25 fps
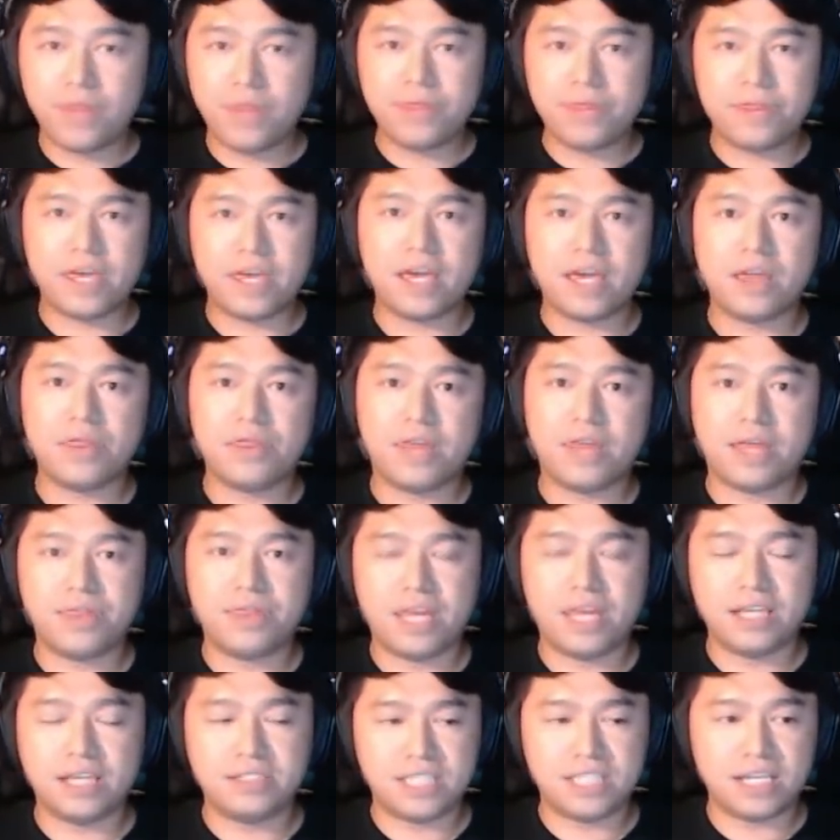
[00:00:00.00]
one thing that
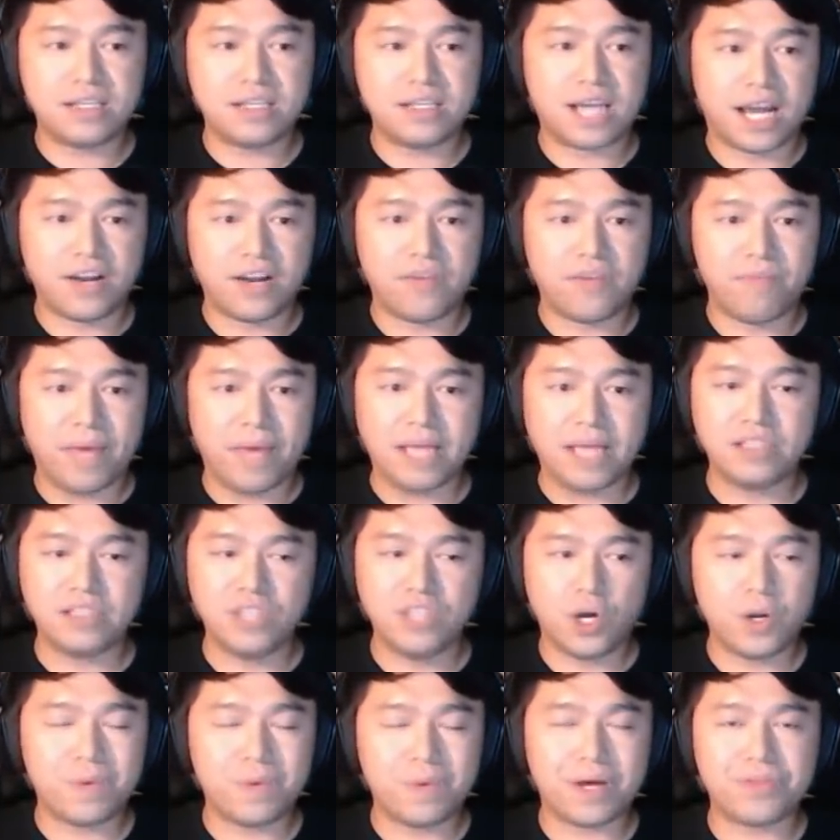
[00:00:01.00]
they did kind of make
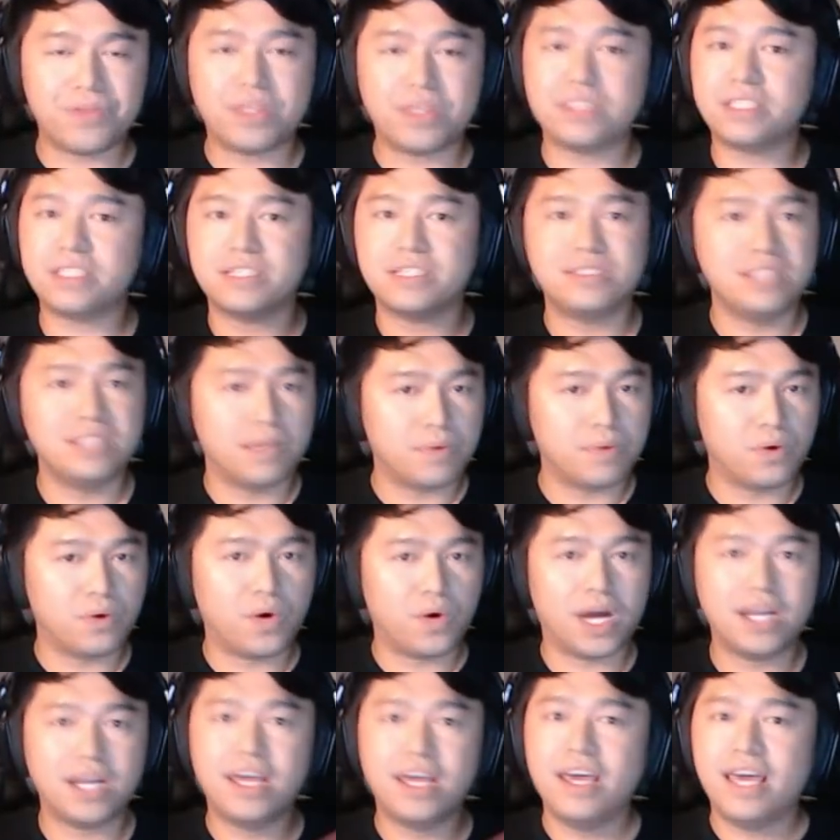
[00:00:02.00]
note about this is, number
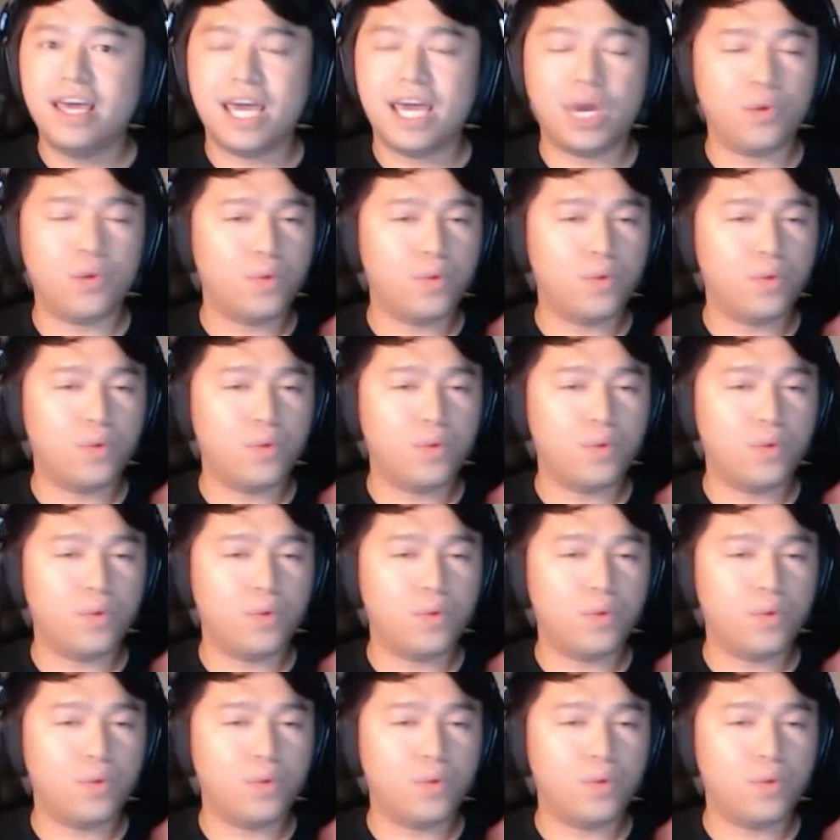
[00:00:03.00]
one, it